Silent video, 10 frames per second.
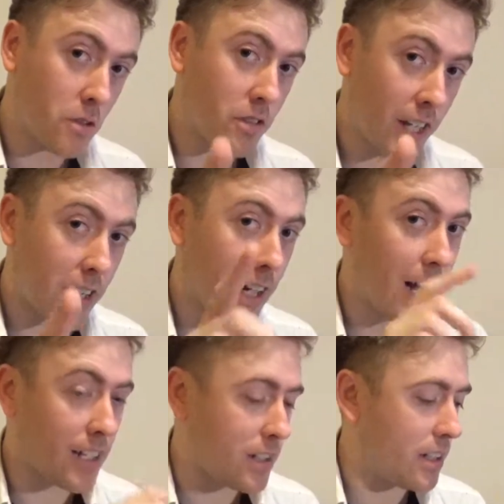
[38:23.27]
They're
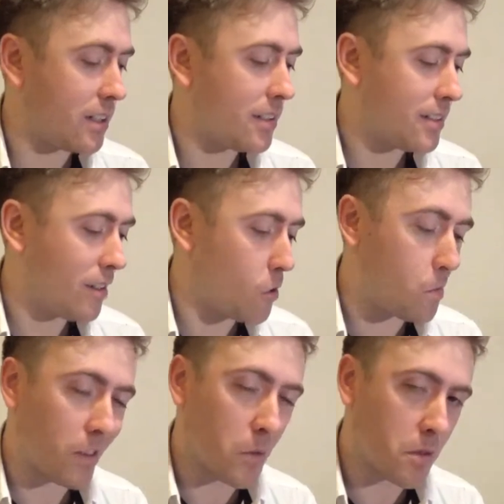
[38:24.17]
handy.
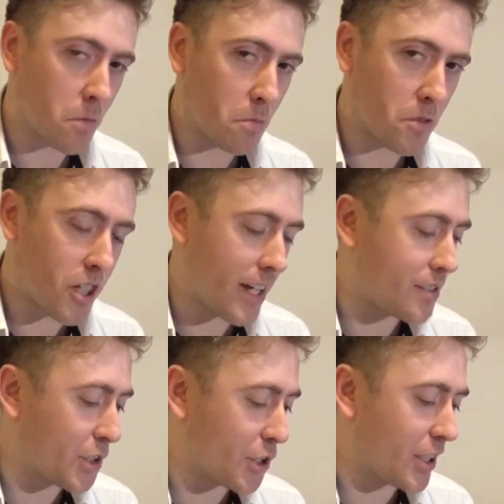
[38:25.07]
Opening up some chests
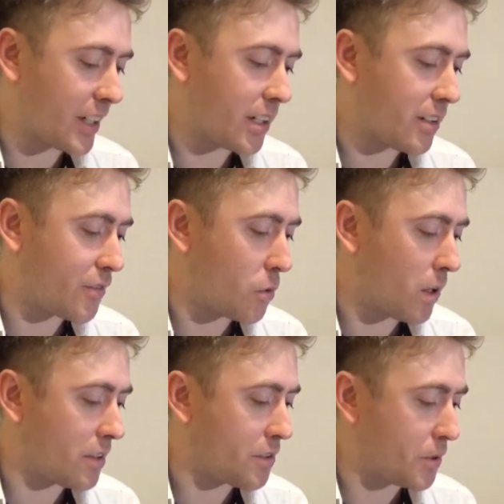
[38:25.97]
earlier if you
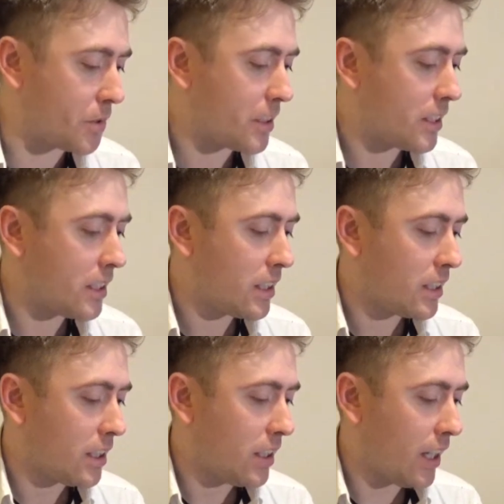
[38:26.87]
want to.
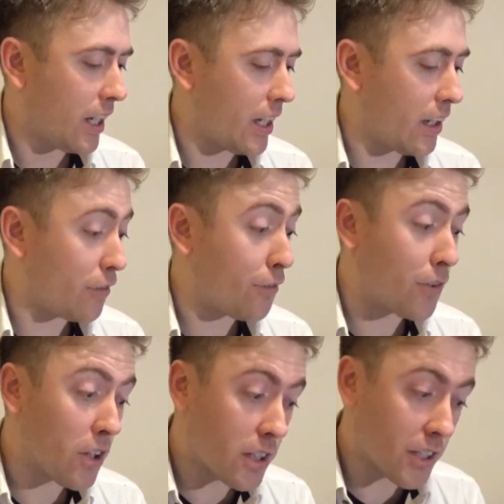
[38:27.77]

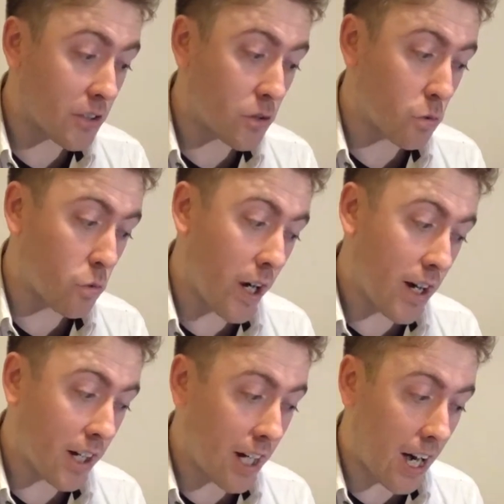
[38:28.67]
Furnace, rare
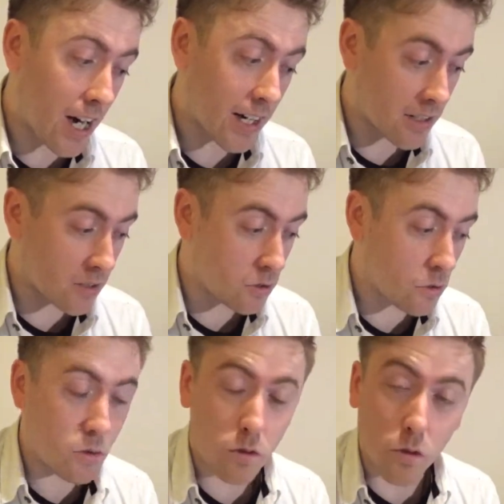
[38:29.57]
card.
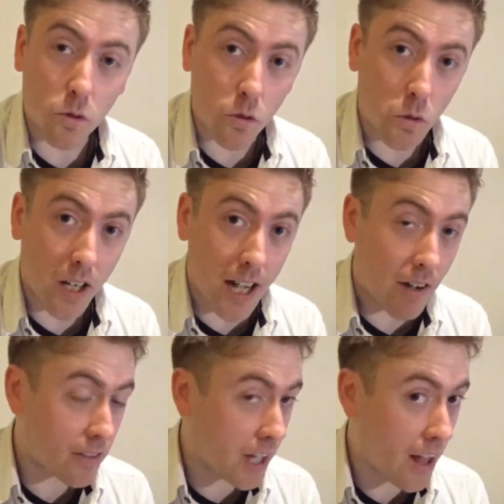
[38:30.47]
Ooh, I
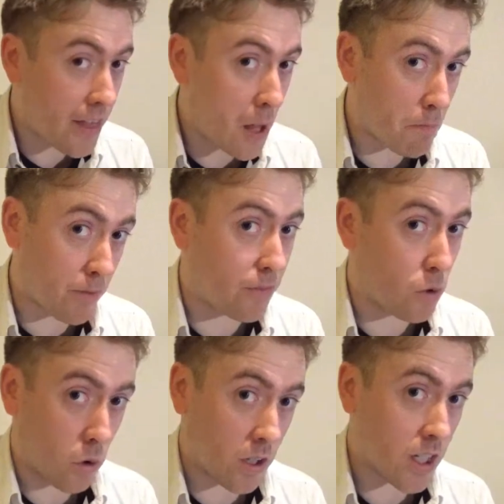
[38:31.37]
haven't had that
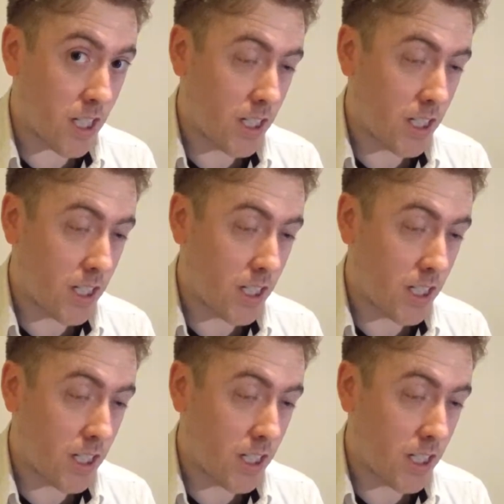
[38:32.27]
before.